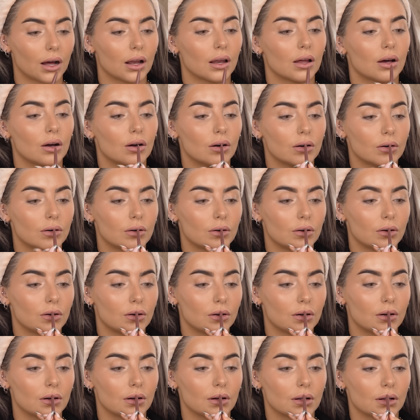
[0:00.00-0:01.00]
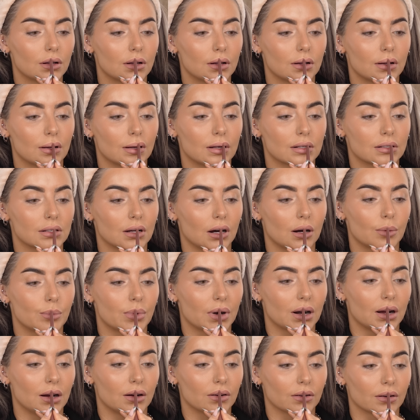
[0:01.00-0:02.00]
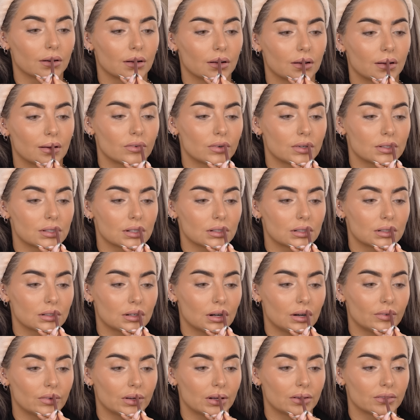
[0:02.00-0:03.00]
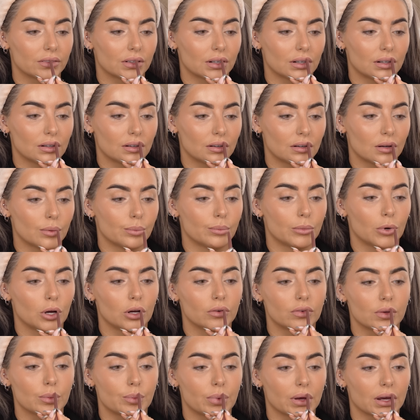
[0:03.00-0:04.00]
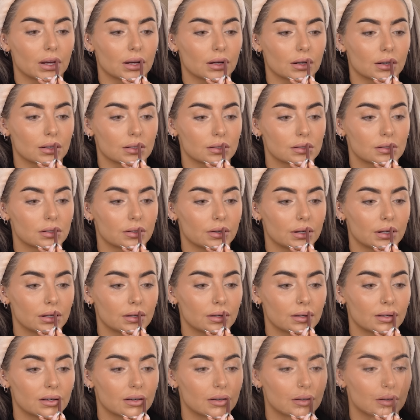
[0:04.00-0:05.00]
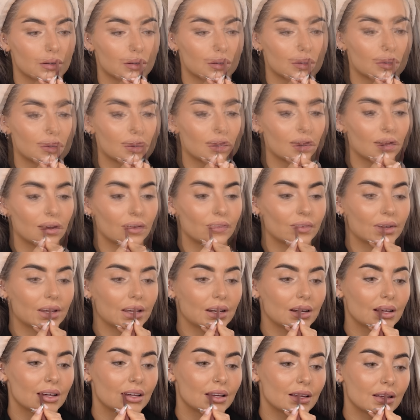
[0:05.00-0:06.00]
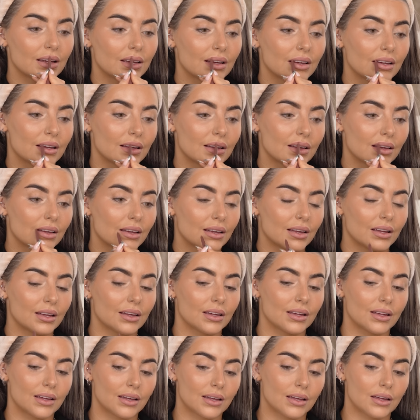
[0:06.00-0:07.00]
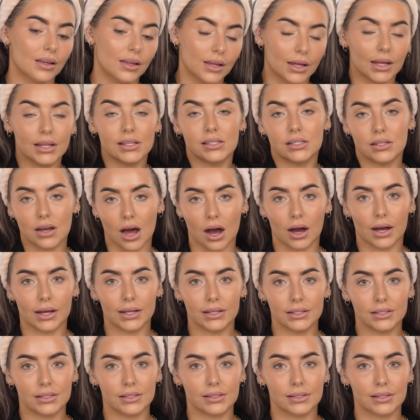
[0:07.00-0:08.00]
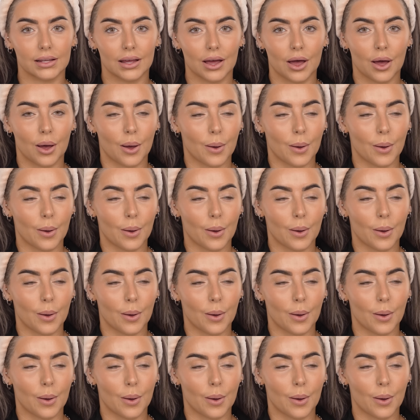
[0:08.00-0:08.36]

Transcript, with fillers: color or a dark brown. But it's actually got a bit of a mauvey pinkness to it. I mean, it is nice,